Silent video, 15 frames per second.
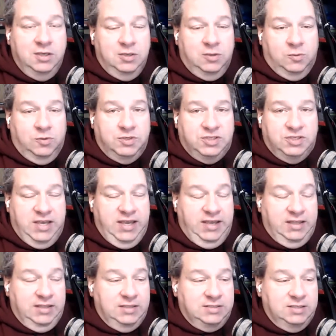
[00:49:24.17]
were
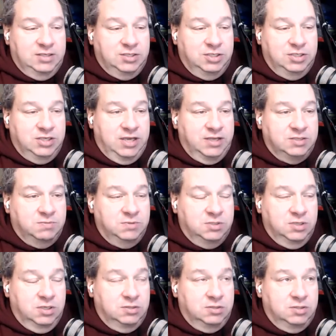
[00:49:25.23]
saying that she's out.
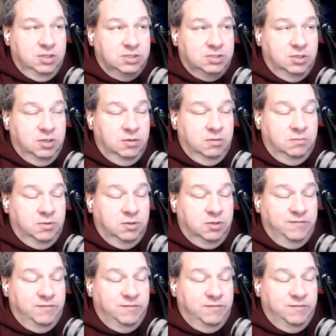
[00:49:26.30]
It's her